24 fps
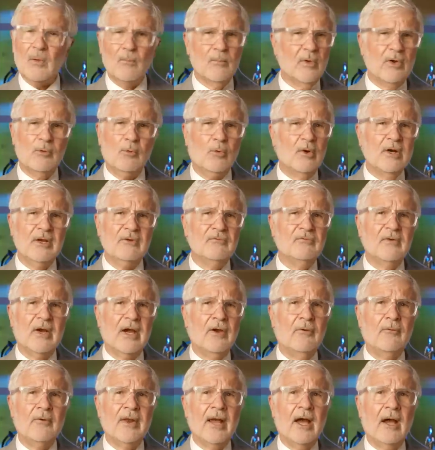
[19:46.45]
But what he
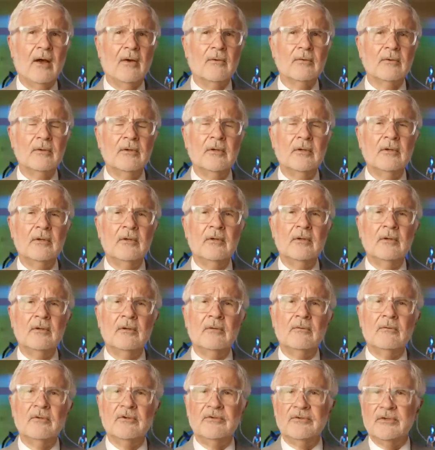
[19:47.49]
found out
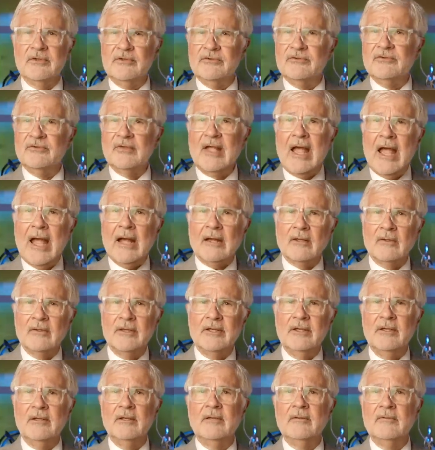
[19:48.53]
was
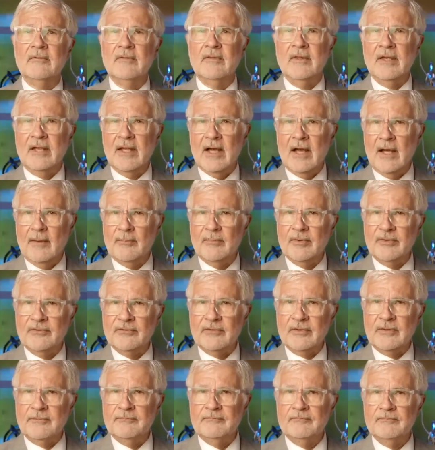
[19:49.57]
exactly the
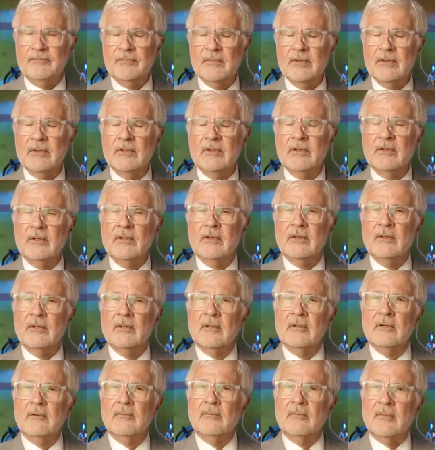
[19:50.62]
opposite.
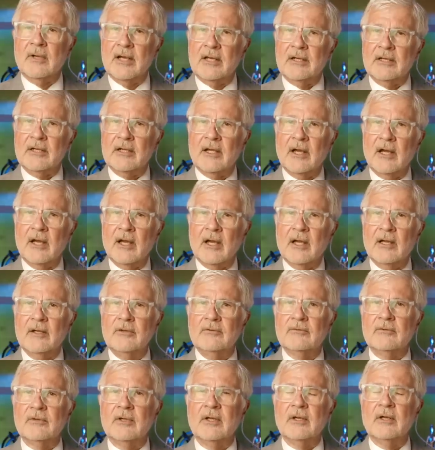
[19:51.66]

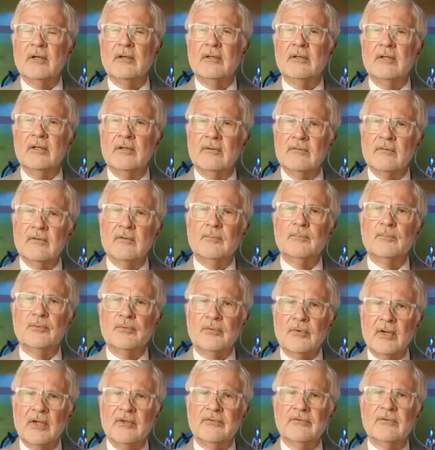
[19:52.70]
Mitochondria, in the
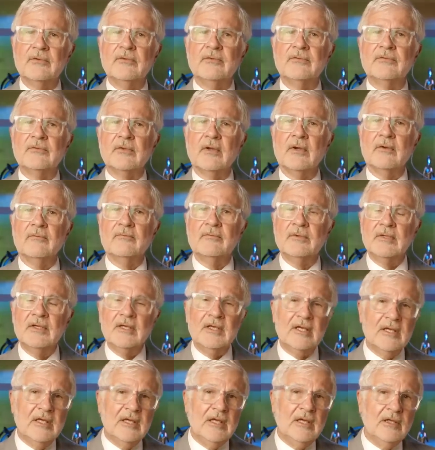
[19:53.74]
presence of
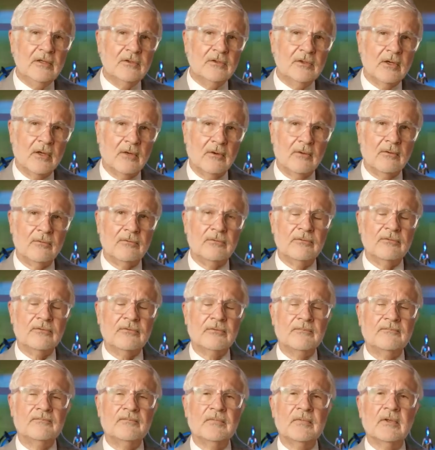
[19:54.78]
ketones,
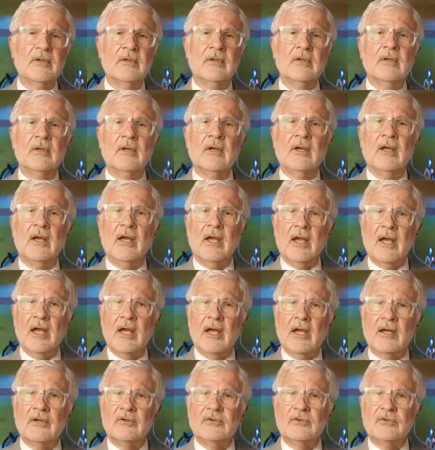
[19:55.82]

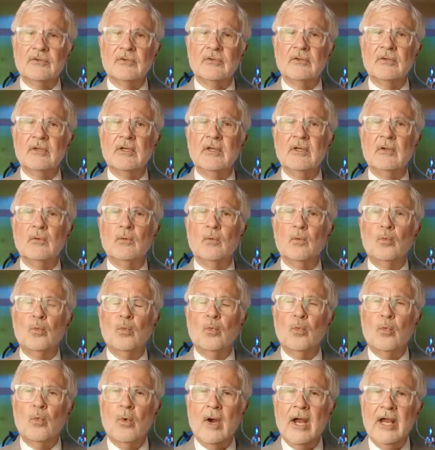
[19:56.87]
actually
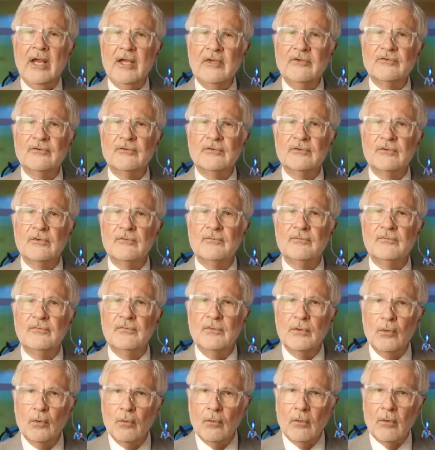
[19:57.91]
waste
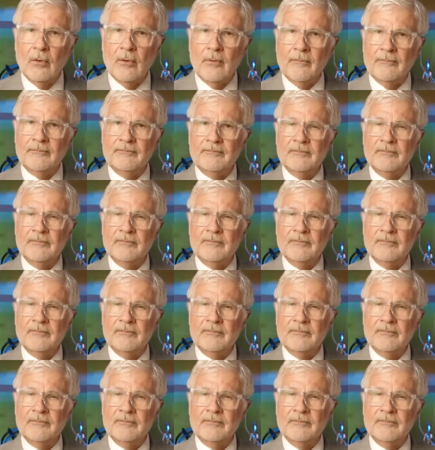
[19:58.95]
fuel.